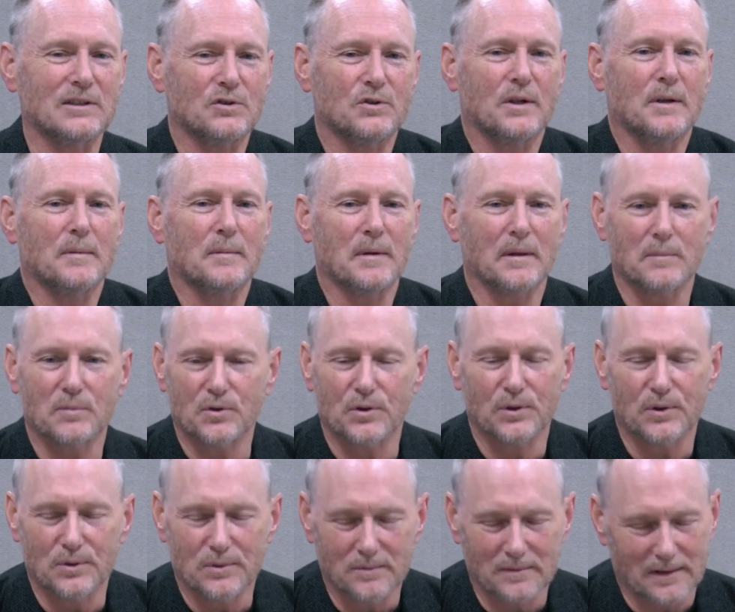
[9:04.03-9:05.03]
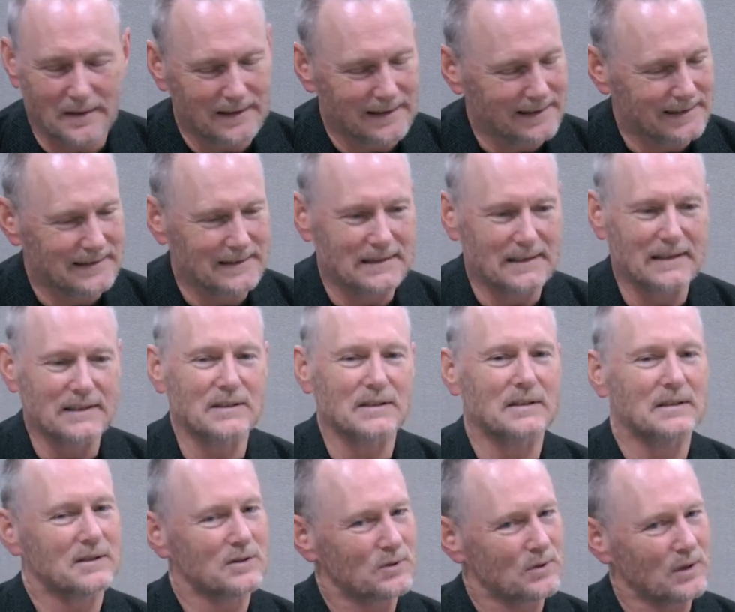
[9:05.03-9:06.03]
dream come true. It's
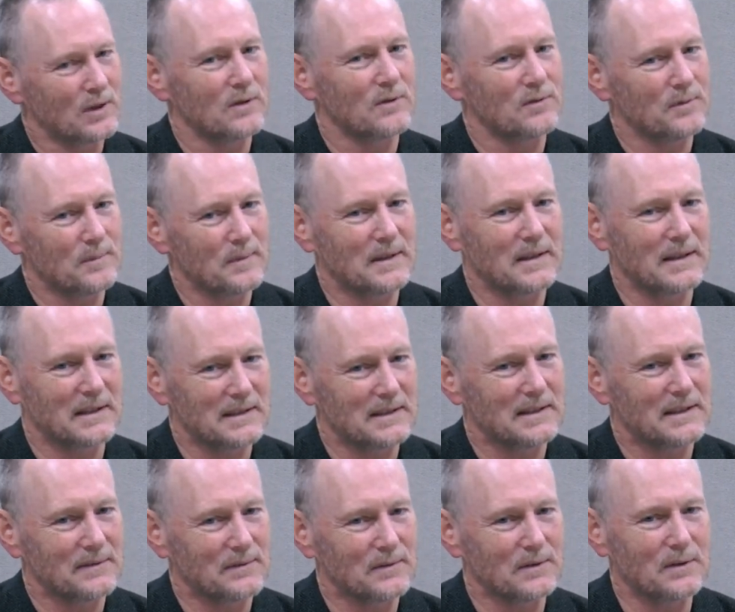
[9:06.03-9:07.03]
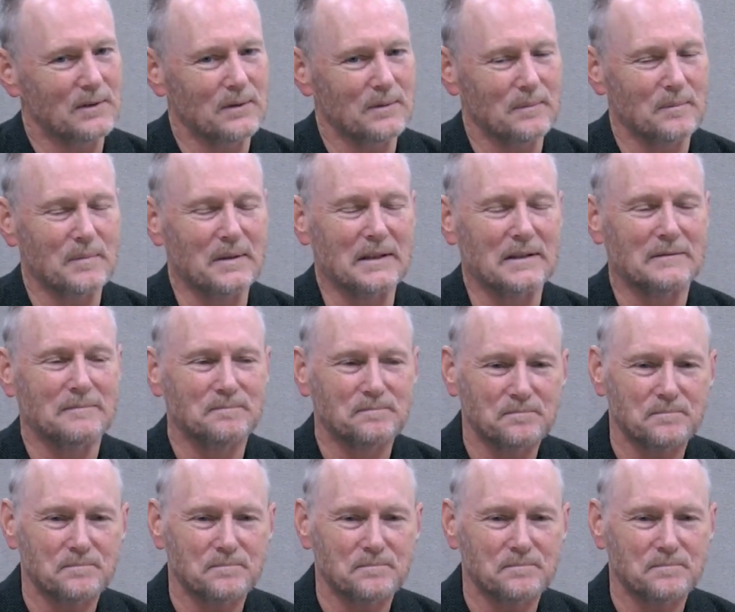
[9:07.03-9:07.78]
a struggle for me, it's difficult, but